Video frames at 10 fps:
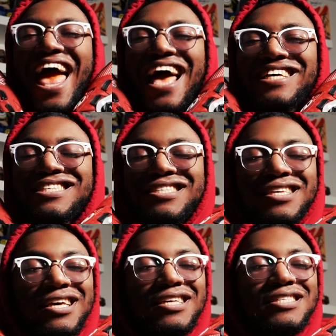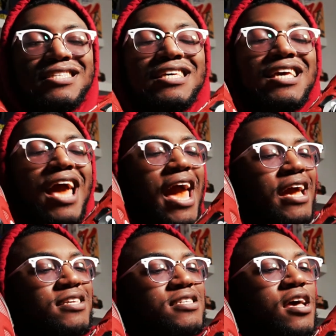
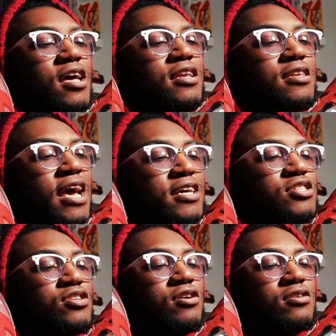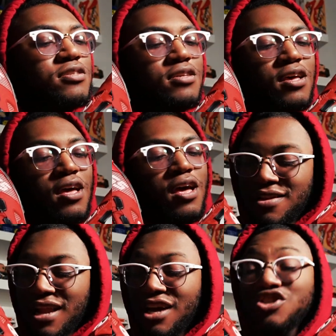Sst8 Dexters.
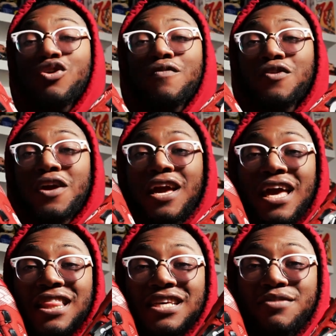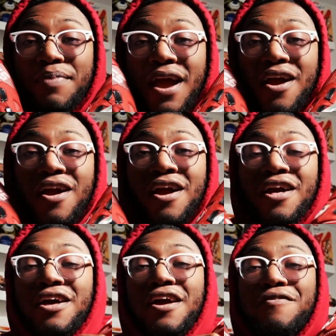Not sure if you can get this pair.
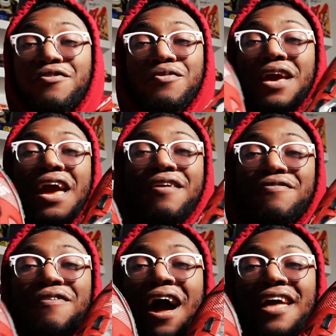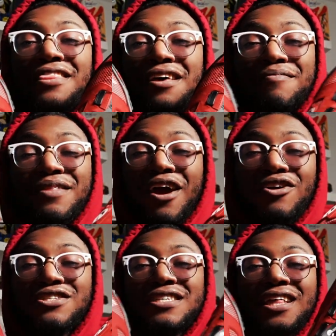If you can find them, they are
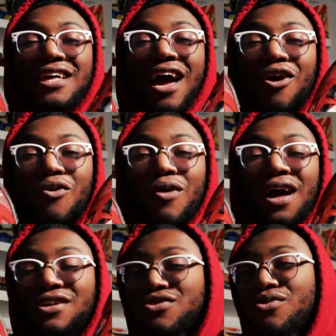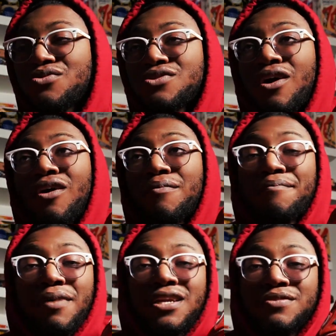selling out quick. I told y'all,
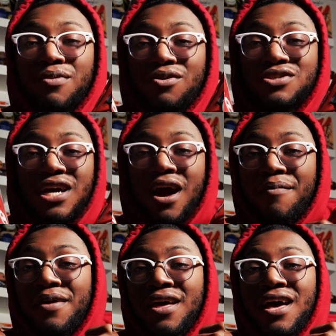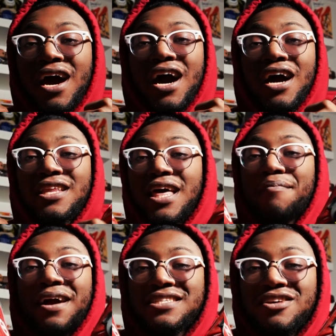Buddy's Pro Shop, they
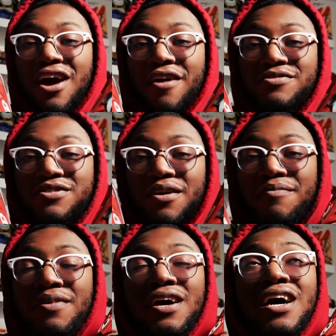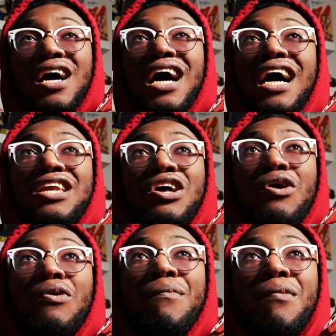might still have some. I
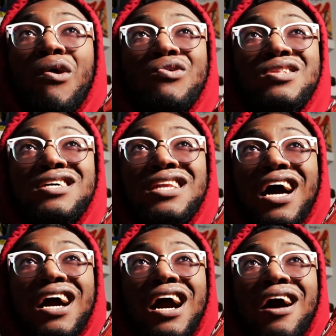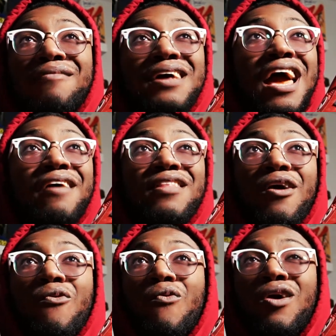know bowling.com, they have like
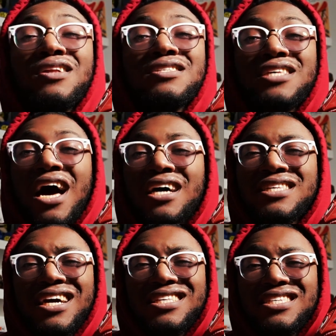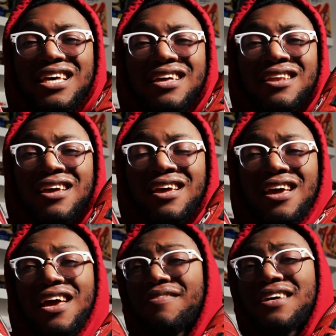one size, like a 10,
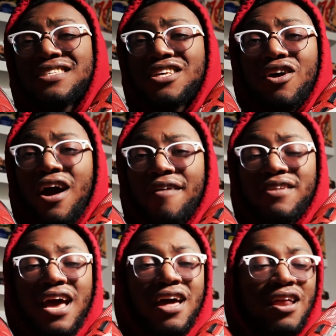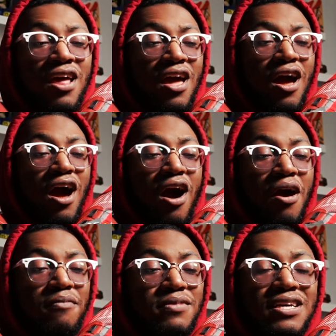if they still have that.
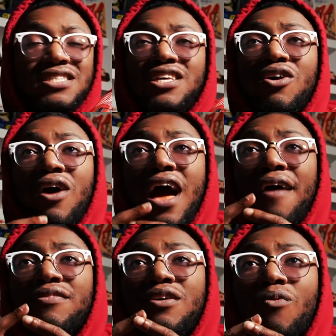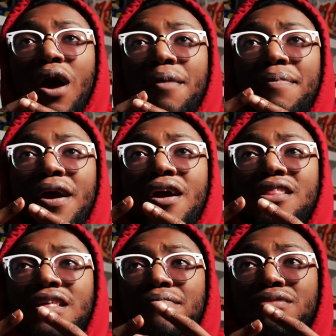They still have the white pair
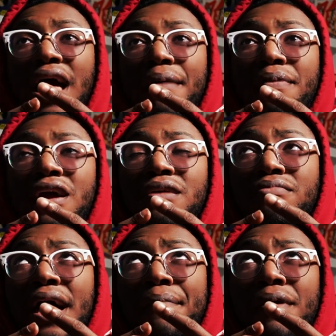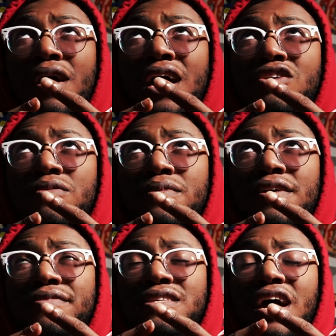and the black pair. The black pair, I do
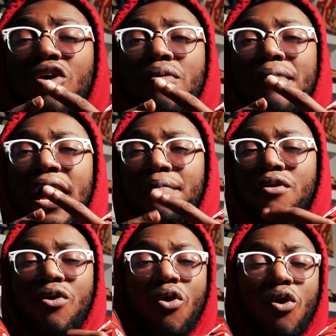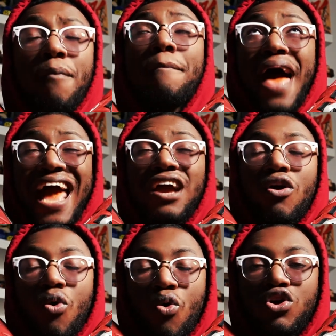believe, is like on back
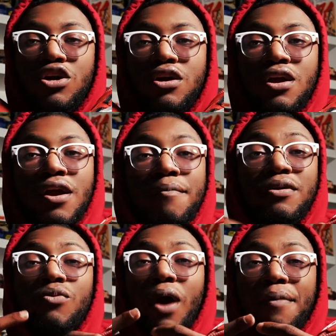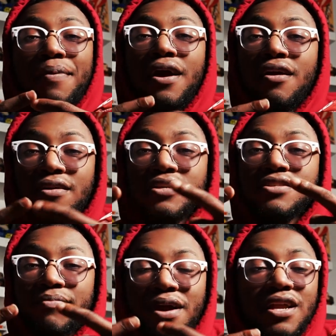order, but the white pair is
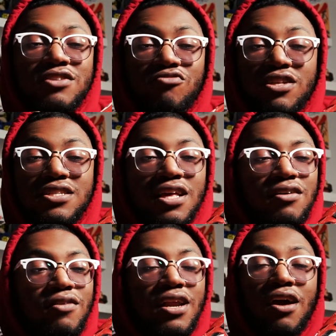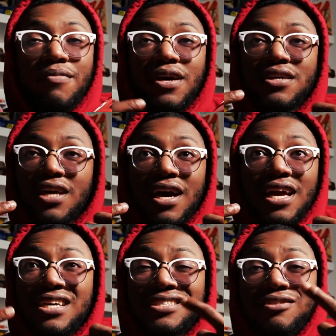the pair that's really selling right now because I
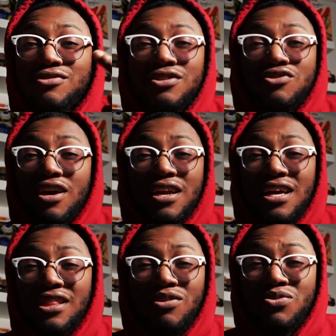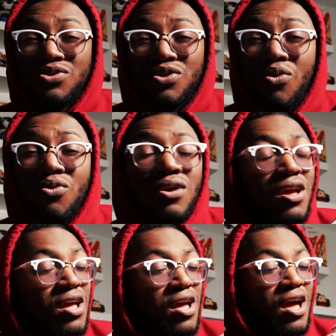guess they're just trying to get those sold.
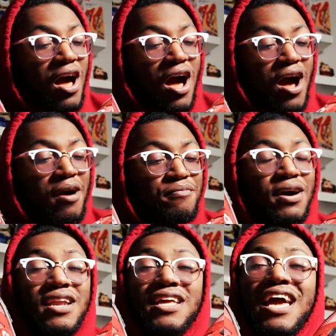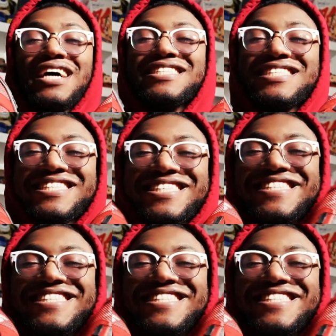But yes,